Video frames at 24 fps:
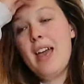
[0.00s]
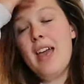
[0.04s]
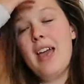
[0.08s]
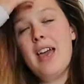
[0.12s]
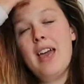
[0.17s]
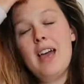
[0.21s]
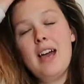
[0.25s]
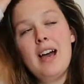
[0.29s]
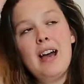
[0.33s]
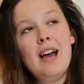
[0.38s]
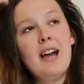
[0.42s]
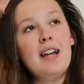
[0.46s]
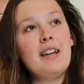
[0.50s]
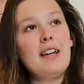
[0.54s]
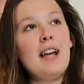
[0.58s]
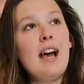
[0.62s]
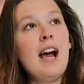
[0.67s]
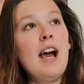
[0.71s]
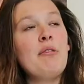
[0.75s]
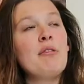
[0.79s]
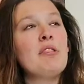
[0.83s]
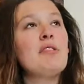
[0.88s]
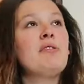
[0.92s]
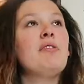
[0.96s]
and
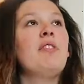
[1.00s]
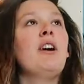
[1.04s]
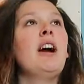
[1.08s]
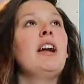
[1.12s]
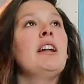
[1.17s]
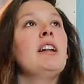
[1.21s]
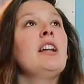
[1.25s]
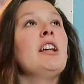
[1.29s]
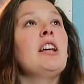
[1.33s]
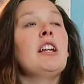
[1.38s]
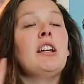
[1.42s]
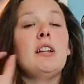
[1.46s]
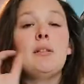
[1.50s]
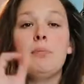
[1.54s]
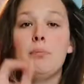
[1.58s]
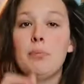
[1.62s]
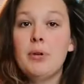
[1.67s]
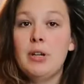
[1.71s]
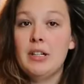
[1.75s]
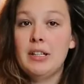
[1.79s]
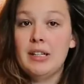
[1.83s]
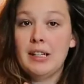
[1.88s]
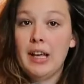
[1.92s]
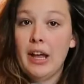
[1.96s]
I was finally gonna
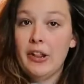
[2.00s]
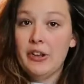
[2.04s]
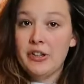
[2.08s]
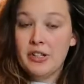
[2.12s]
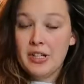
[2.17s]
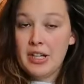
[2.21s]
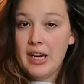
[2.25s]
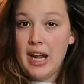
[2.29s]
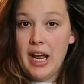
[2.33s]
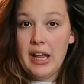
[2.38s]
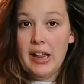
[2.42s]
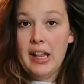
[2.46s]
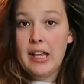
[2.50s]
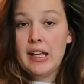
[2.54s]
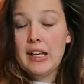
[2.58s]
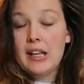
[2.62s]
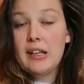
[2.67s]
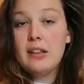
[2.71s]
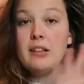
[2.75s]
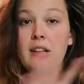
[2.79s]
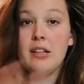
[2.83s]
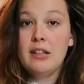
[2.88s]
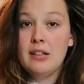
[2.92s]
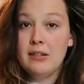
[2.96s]
put it together today,
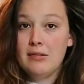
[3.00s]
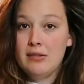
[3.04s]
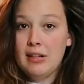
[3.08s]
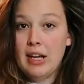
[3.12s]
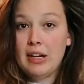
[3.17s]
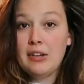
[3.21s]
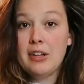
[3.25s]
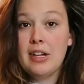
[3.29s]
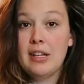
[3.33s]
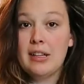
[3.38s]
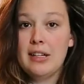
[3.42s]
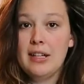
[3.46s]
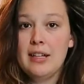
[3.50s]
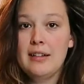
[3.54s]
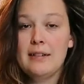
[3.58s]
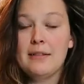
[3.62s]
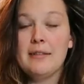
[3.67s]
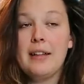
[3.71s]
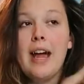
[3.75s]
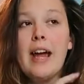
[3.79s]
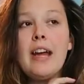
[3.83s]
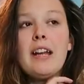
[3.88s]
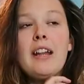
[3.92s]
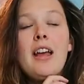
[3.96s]
like decorate the
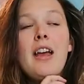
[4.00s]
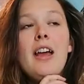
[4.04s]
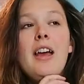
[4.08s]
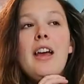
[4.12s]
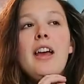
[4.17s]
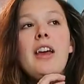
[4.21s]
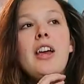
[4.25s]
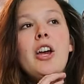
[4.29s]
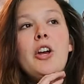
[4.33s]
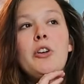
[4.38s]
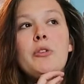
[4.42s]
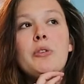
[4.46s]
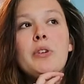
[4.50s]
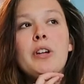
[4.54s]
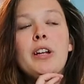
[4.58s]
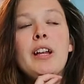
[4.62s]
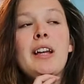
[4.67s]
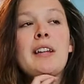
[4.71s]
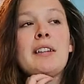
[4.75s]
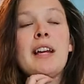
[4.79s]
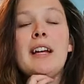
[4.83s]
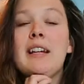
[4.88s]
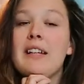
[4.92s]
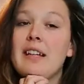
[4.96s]
inside, and
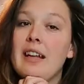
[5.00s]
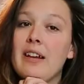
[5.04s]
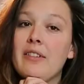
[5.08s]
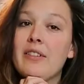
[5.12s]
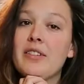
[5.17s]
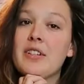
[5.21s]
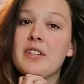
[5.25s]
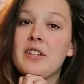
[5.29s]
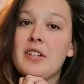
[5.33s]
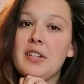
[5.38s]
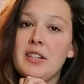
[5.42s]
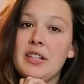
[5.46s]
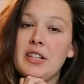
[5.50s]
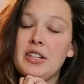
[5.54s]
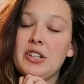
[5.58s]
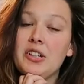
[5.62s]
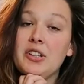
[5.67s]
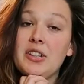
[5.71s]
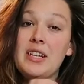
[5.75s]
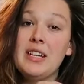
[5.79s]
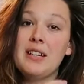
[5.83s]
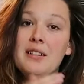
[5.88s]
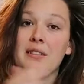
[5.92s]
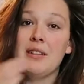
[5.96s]
realized I never
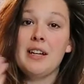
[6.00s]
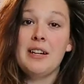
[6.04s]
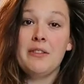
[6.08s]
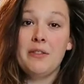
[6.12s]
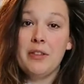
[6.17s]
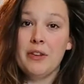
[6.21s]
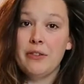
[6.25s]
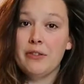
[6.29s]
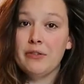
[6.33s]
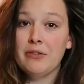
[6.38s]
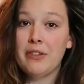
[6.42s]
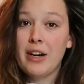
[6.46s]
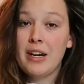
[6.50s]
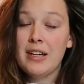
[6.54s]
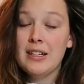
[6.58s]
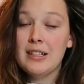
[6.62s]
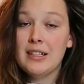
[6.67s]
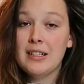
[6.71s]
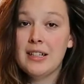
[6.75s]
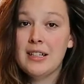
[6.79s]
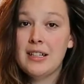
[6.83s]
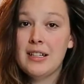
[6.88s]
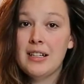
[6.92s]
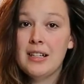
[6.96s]
sealed the inside of the
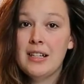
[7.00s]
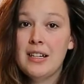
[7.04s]
front.